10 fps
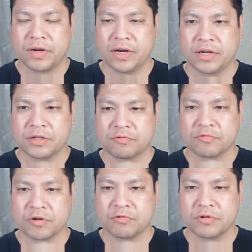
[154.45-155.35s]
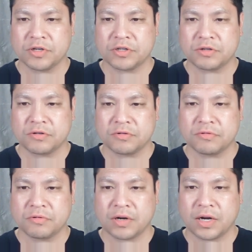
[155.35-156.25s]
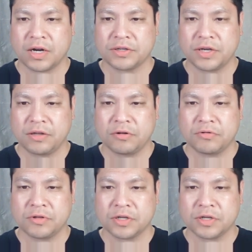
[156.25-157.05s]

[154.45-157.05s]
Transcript: And we're going to download